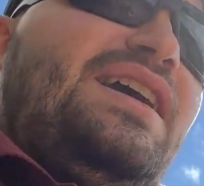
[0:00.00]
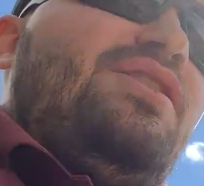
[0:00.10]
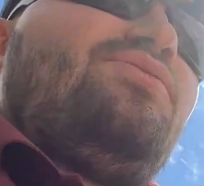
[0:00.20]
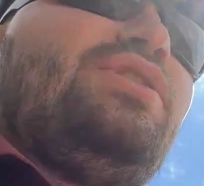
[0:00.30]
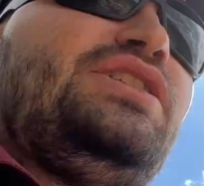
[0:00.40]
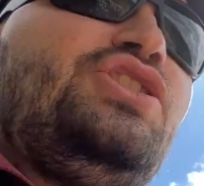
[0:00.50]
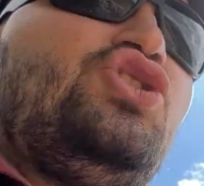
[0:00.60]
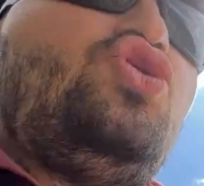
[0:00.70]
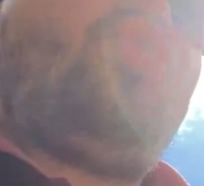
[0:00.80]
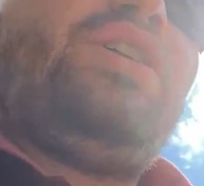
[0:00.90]
I really
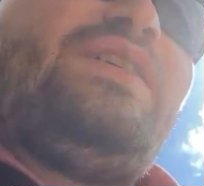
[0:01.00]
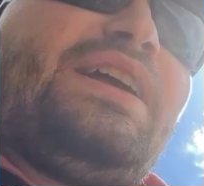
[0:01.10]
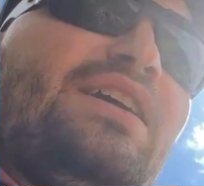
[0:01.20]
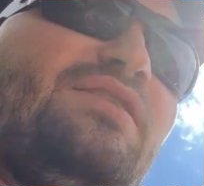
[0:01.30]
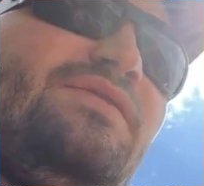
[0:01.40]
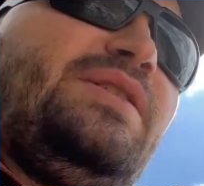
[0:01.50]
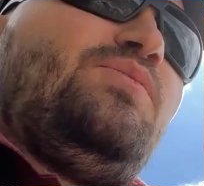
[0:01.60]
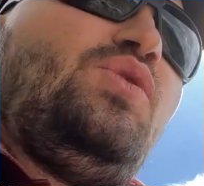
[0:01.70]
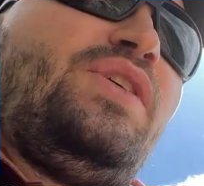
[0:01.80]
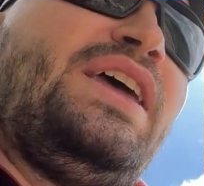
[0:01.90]
enjoy the kind of like both